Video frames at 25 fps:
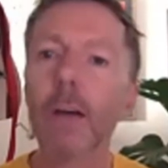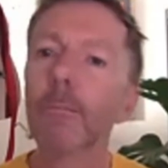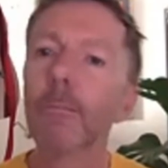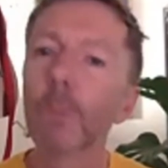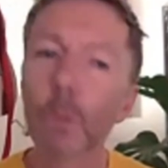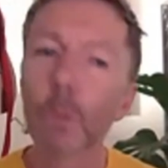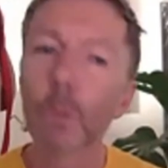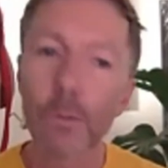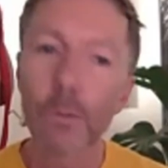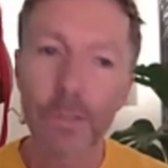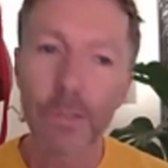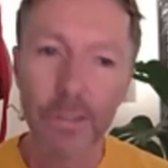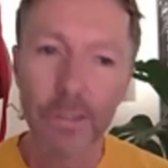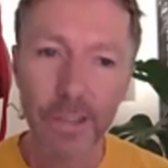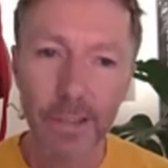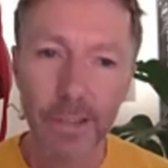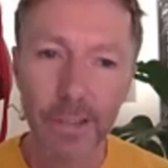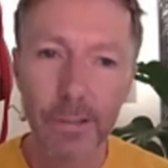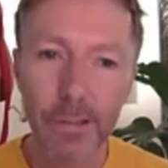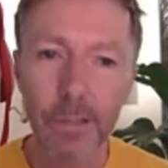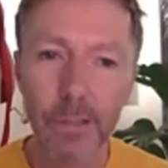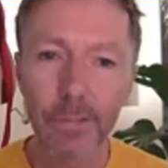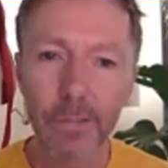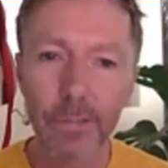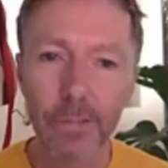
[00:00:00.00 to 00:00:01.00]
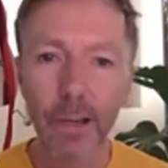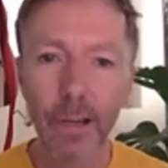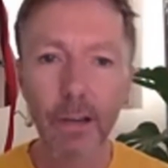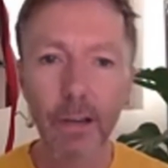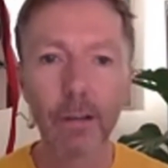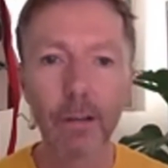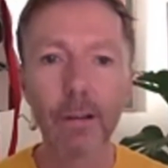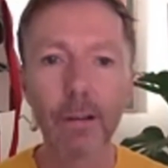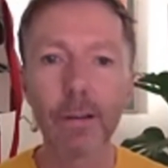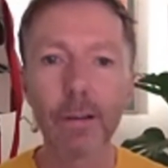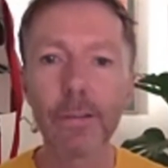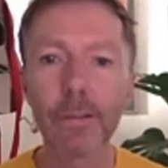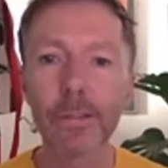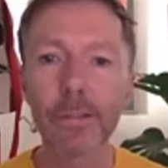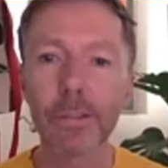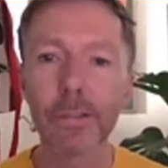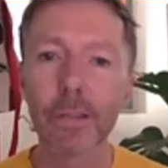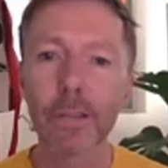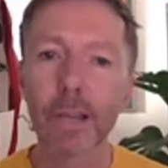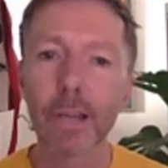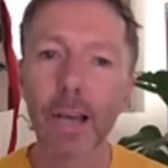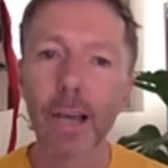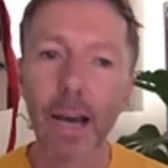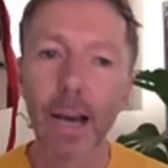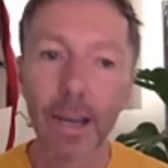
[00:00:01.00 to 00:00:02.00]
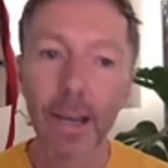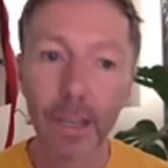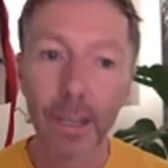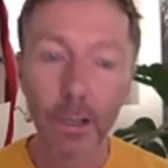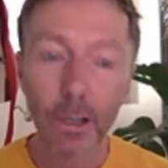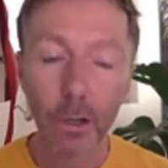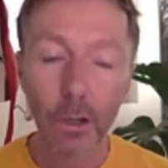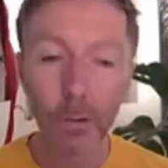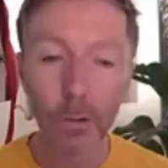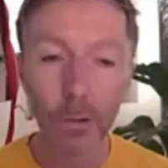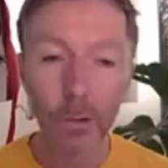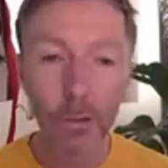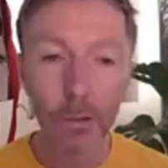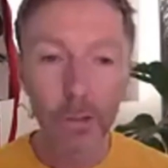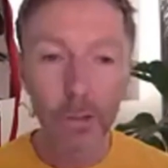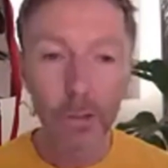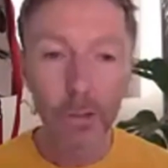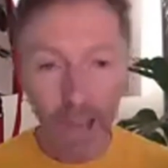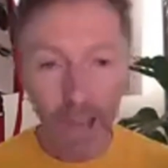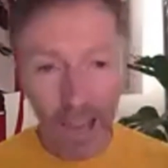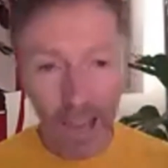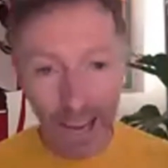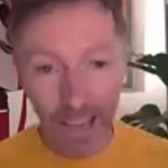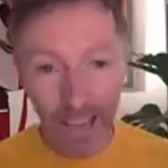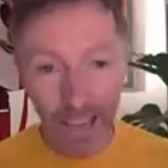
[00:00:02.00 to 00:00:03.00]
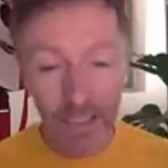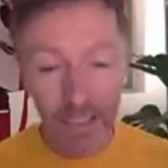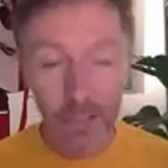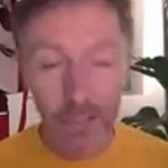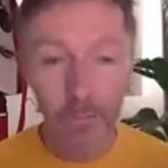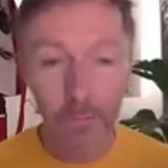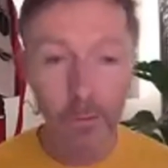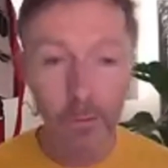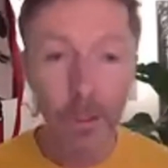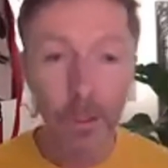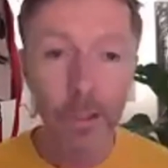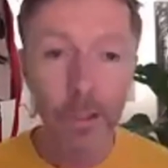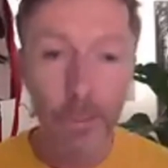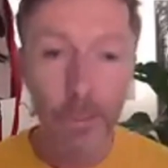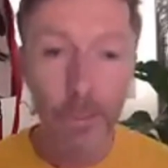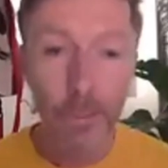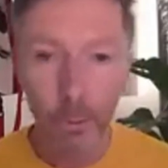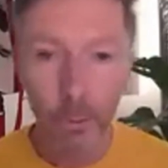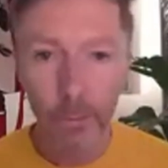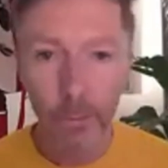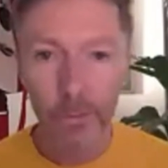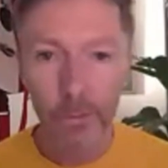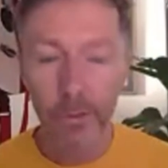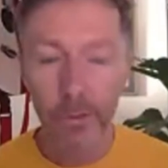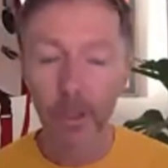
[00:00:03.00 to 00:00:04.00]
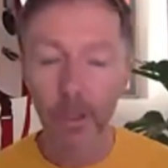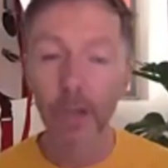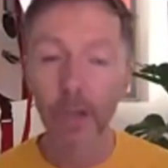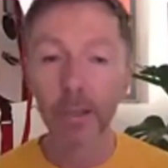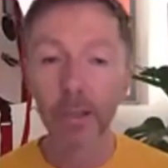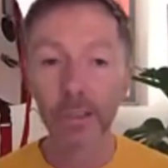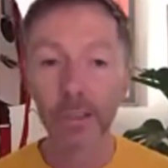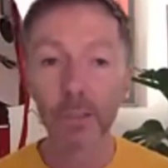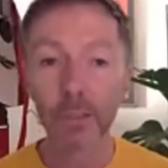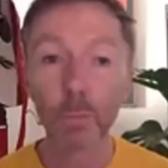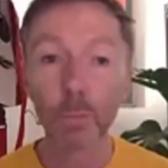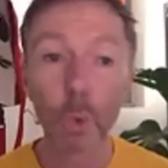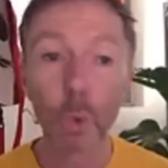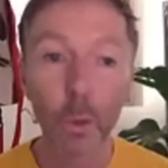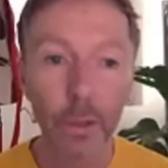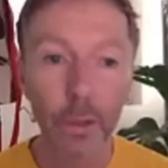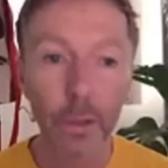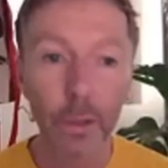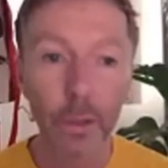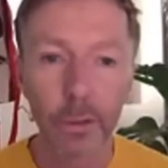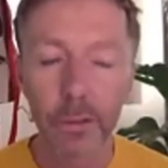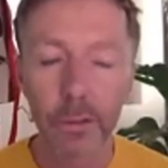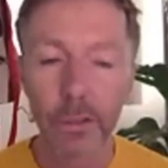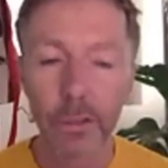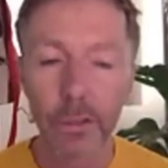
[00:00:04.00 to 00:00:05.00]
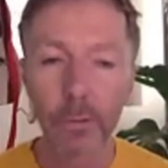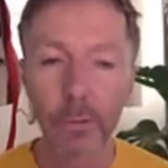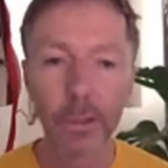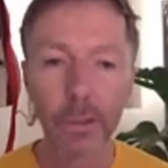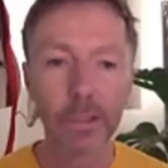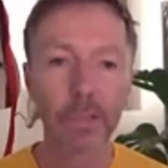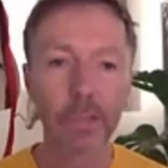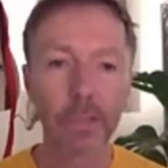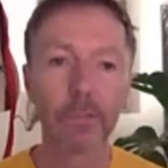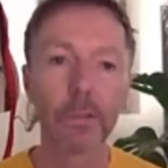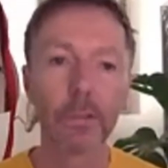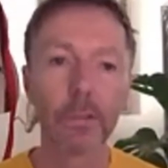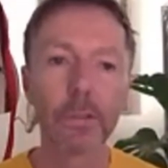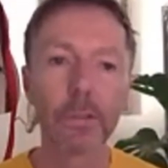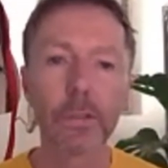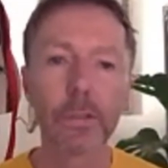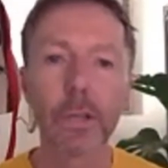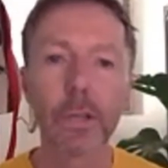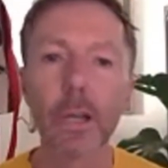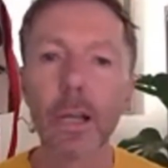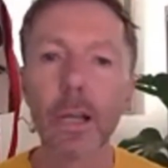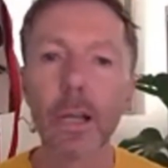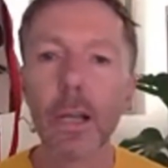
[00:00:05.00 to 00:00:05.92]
force us out of our cars and encourage active transport, i.e. walking to the rest of us.